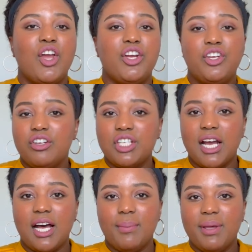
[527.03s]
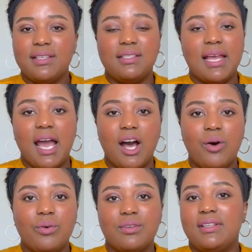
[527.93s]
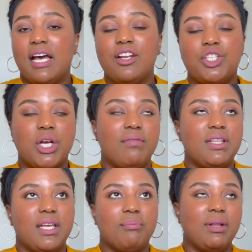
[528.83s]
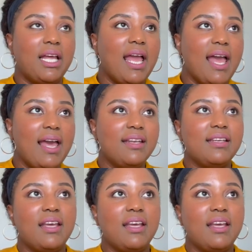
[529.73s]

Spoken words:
your job is now that you have everything planned,